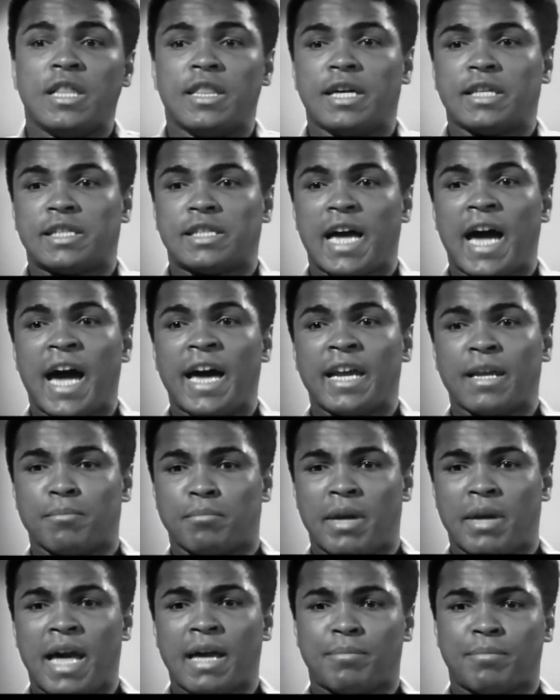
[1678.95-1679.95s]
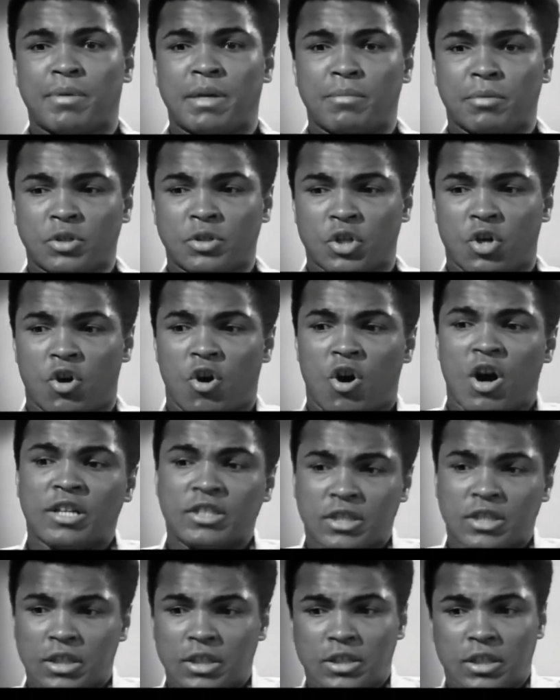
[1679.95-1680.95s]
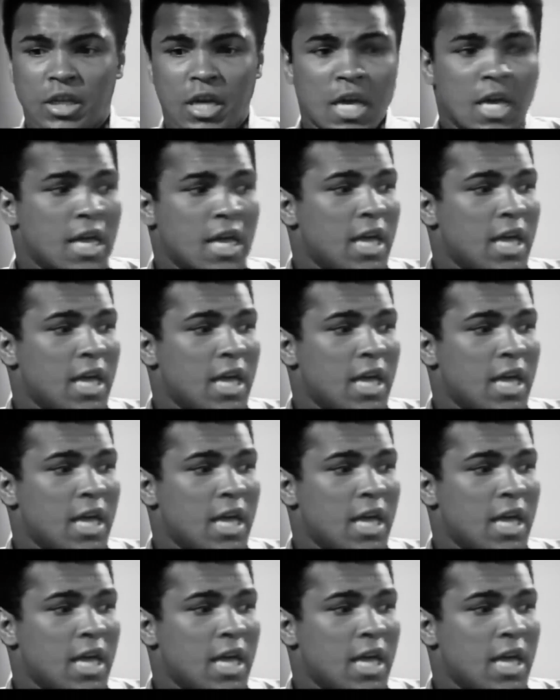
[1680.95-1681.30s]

They tied up black people to horses